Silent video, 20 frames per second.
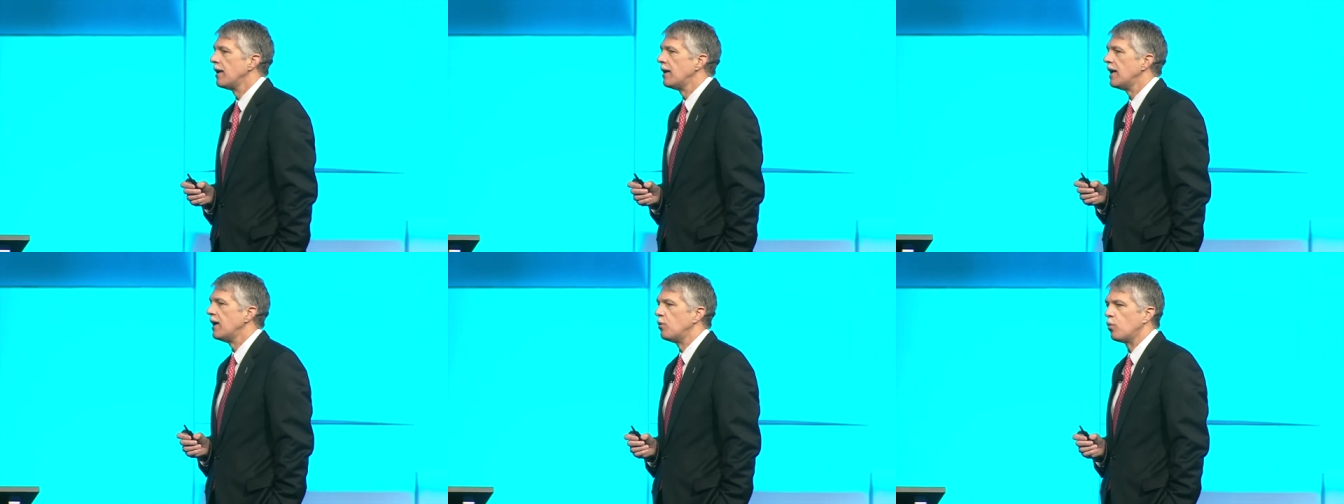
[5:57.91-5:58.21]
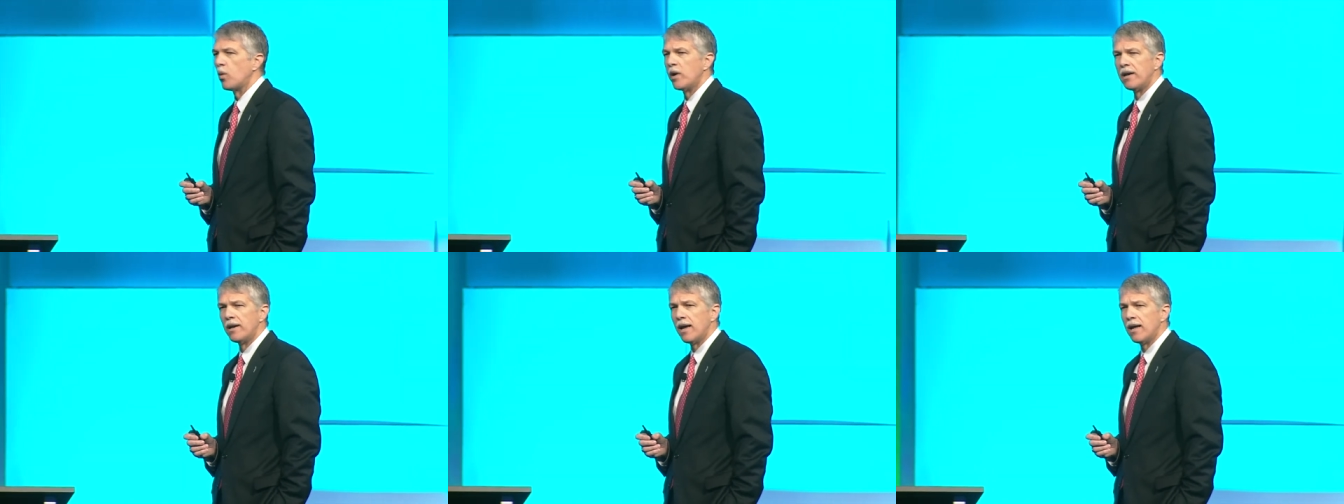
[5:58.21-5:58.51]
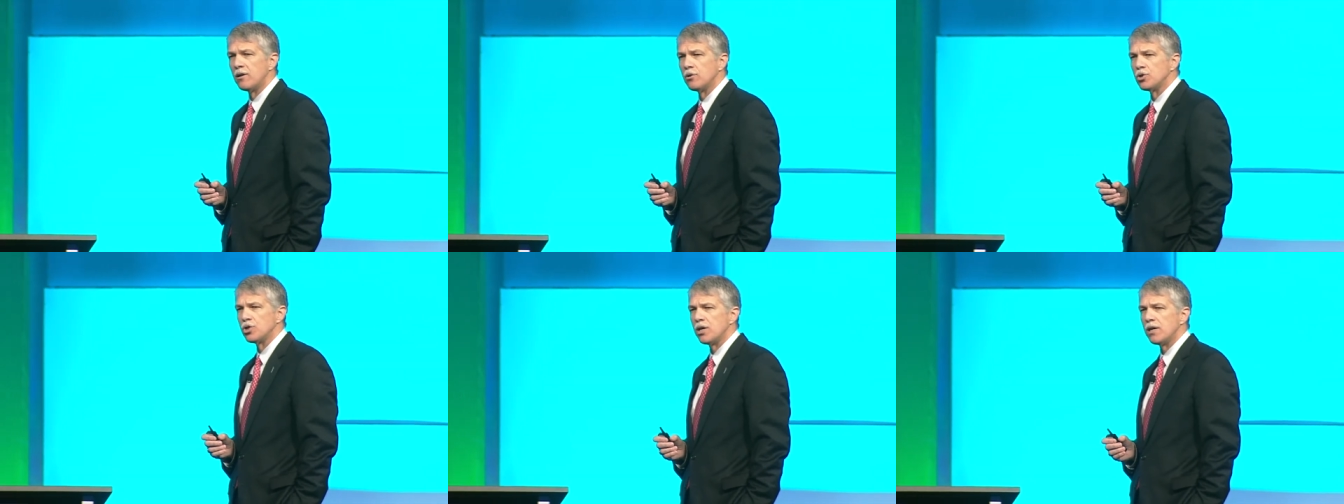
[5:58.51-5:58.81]
in wind
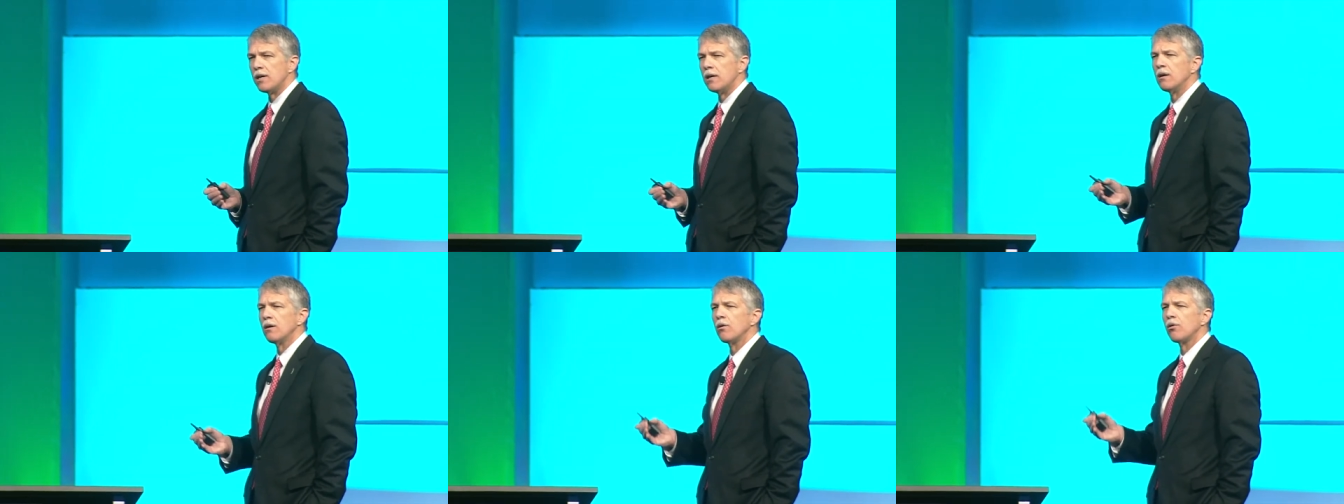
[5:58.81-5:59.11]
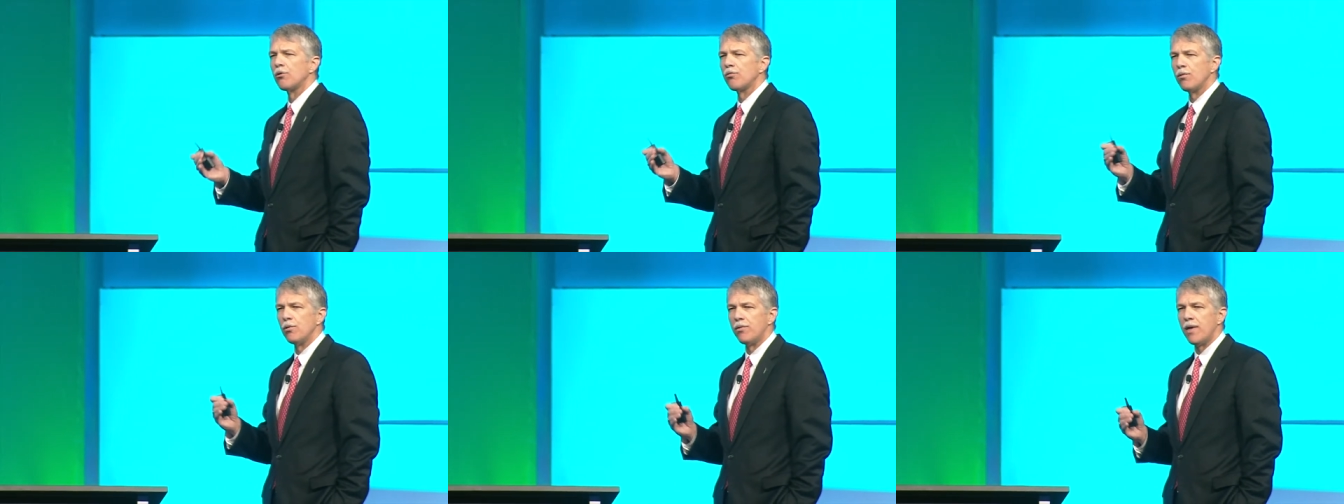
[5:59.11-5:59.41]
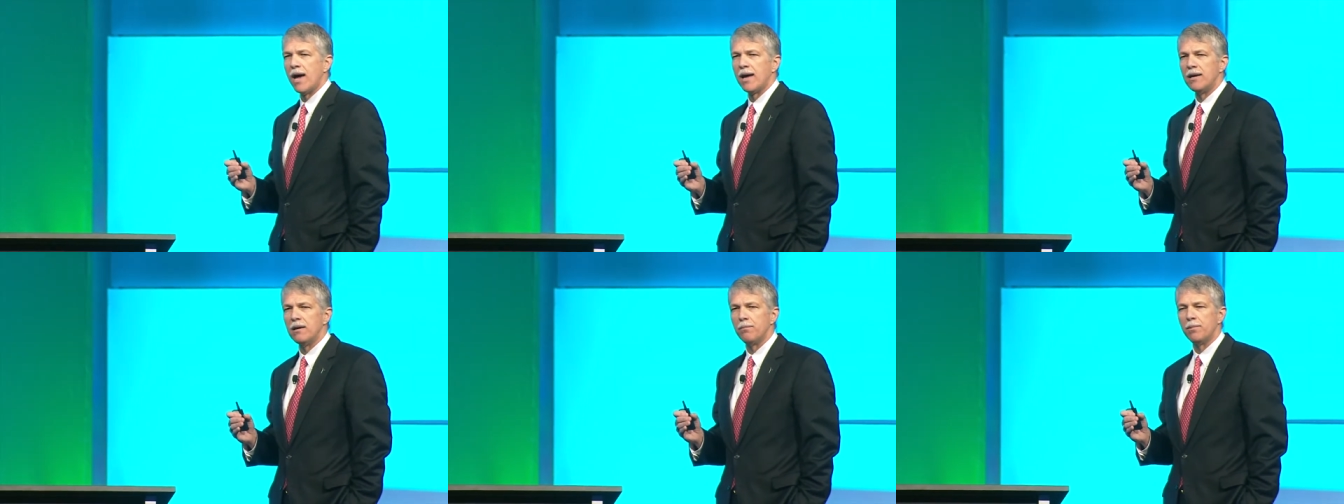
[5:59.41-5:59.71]
energy through
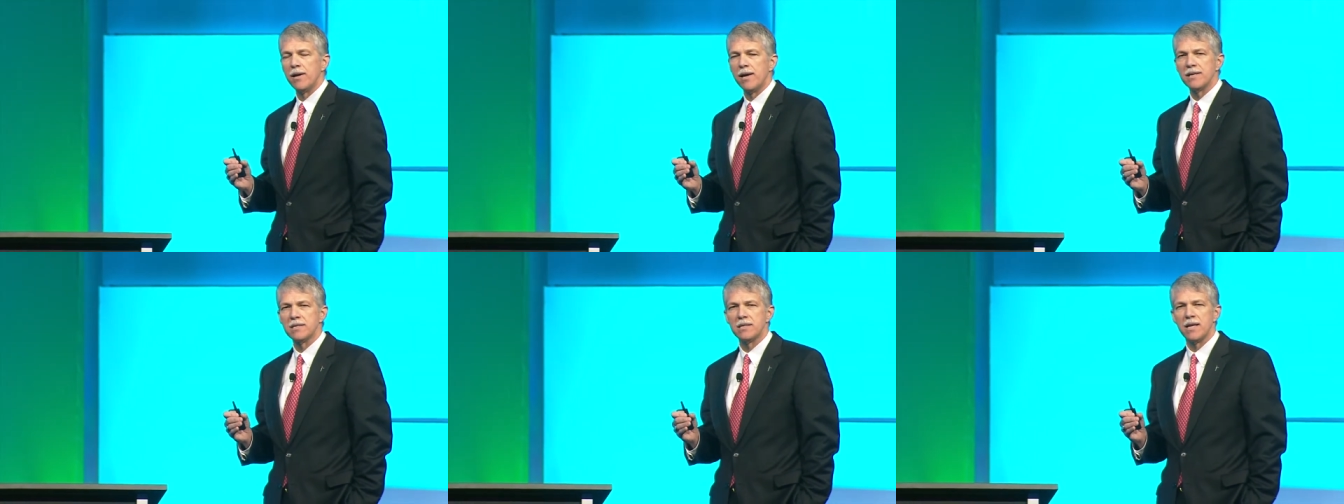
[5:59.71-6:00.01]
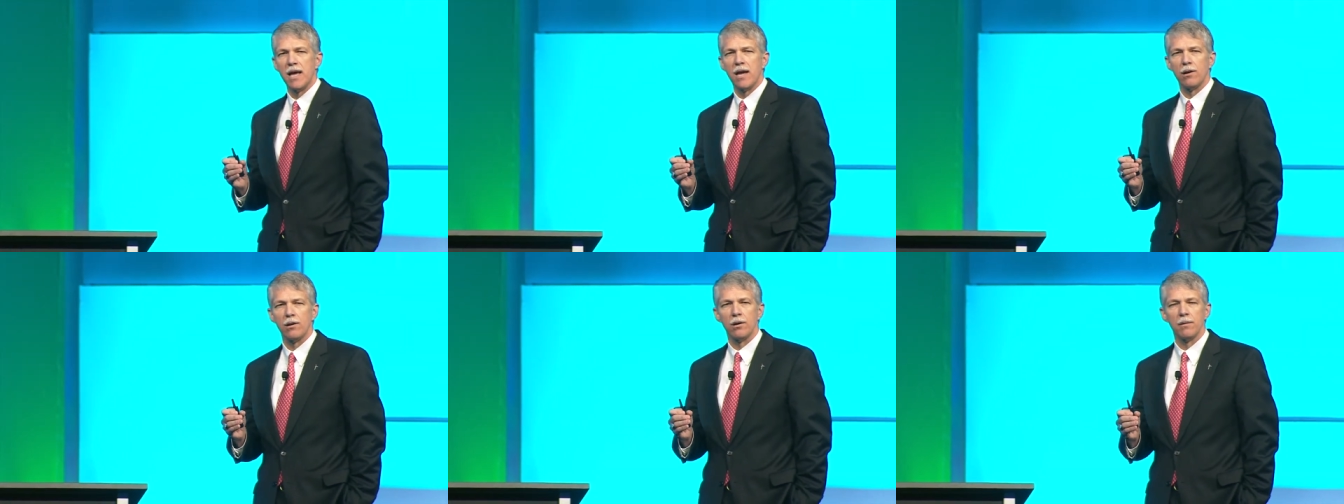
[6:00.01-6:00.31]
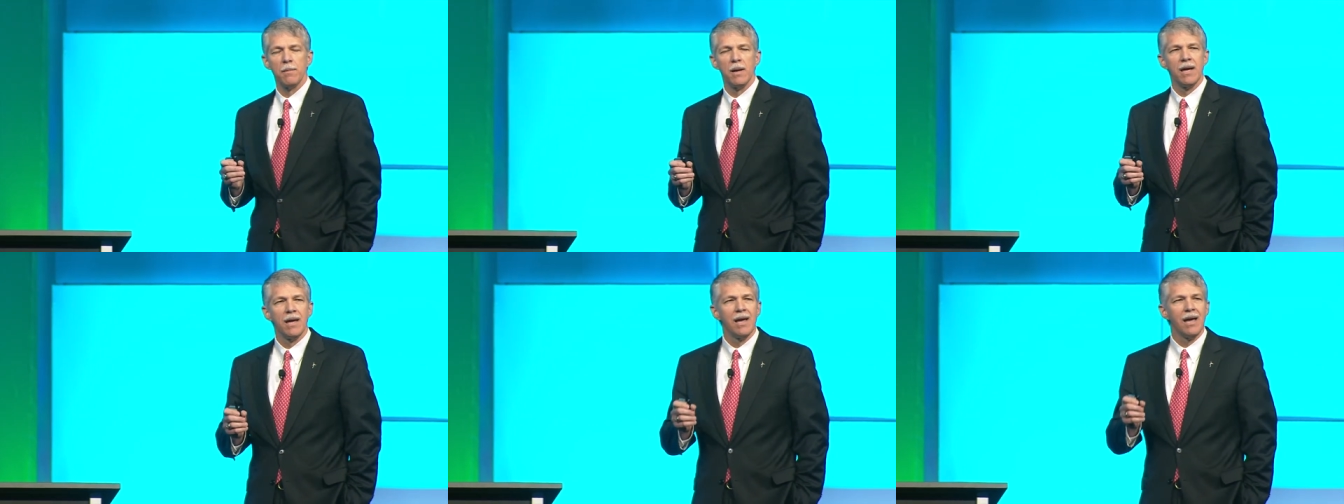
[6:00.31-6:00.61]
that EPA standard.
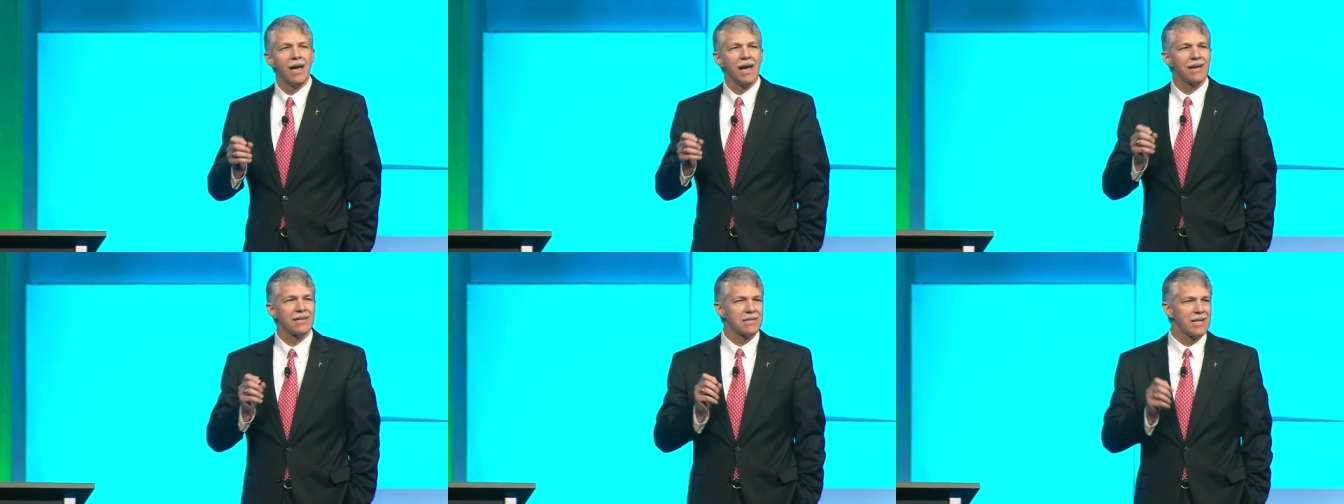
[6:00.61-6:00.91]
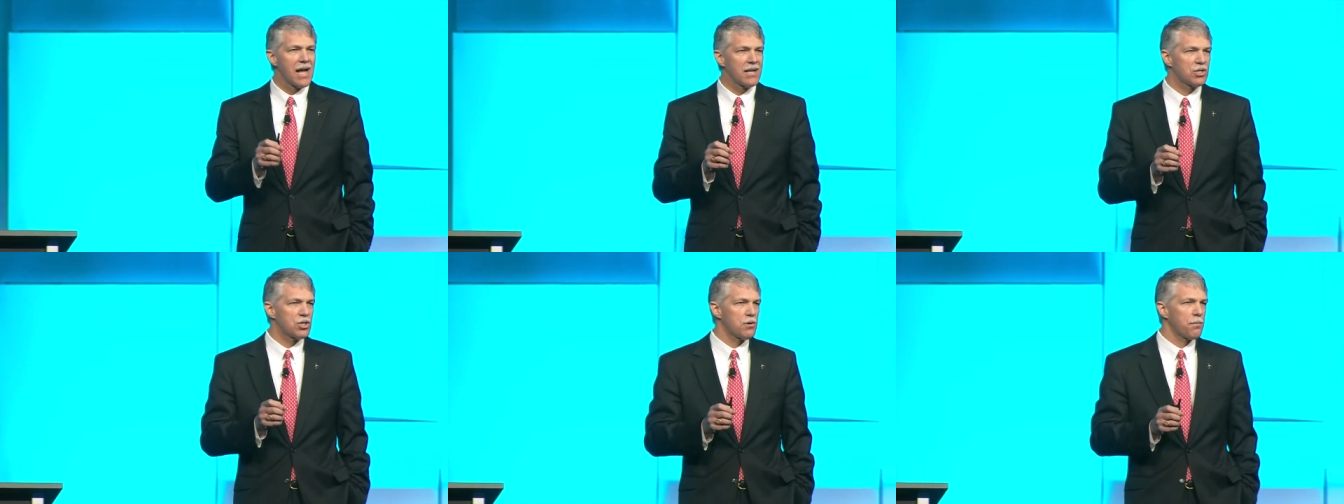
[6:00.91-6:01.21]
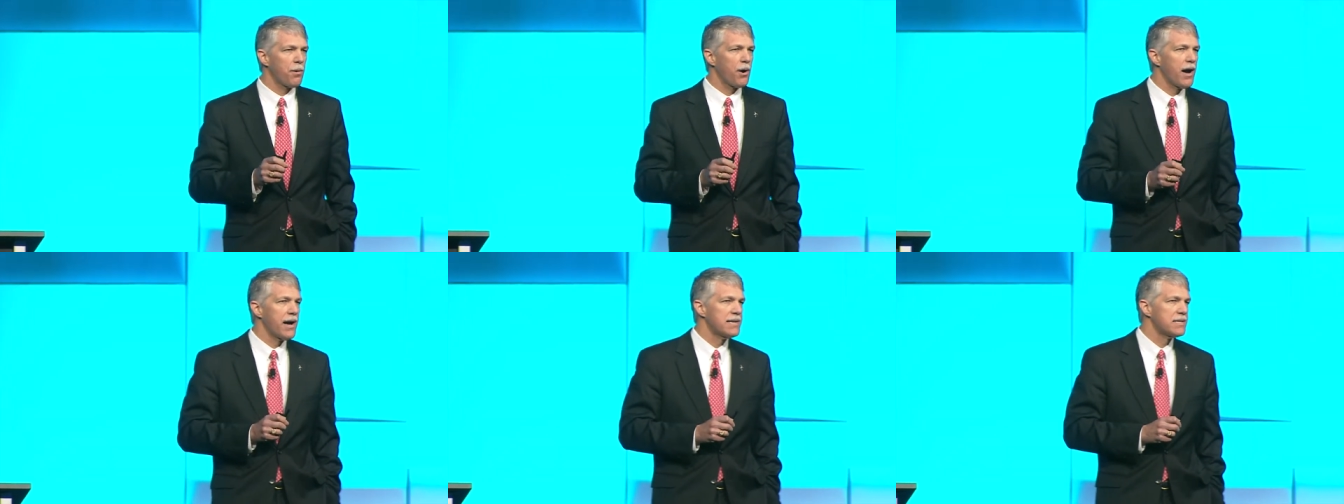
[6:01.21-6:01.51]
And it's not
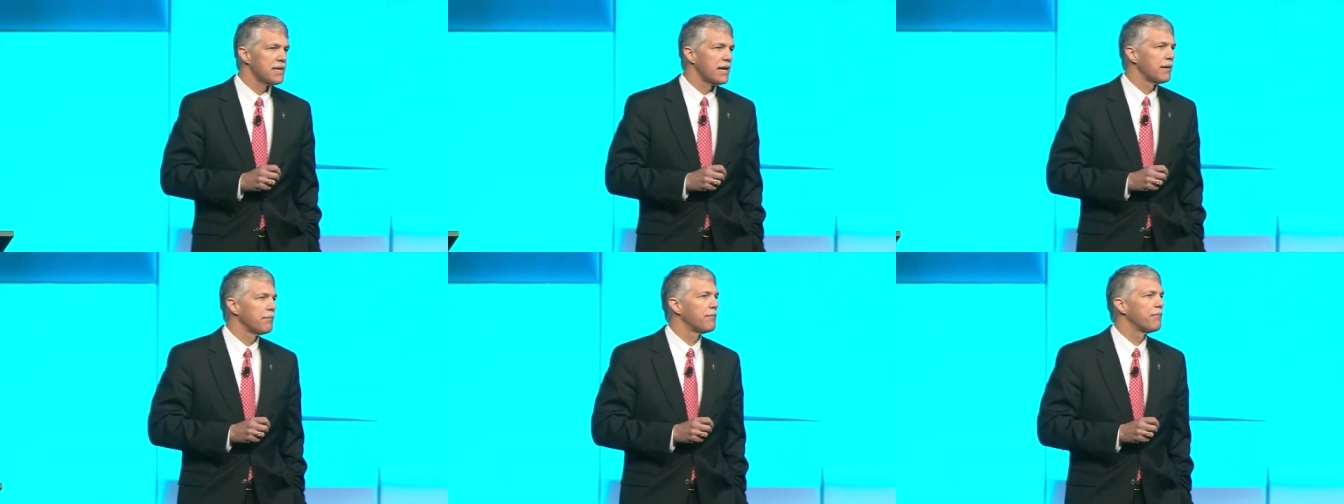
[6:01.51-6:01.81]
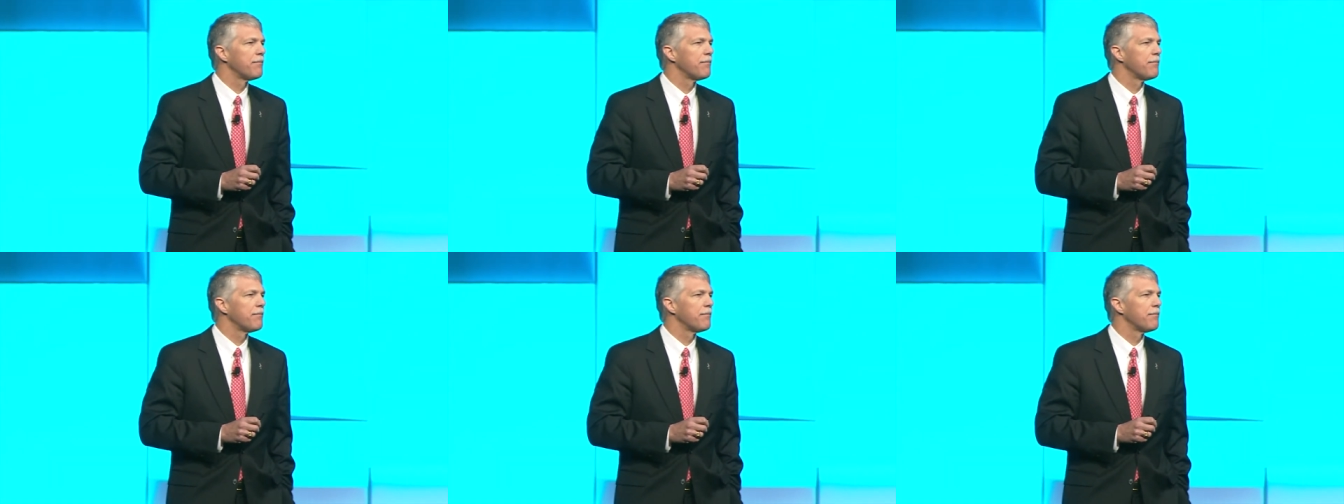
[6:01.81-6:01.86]
surprising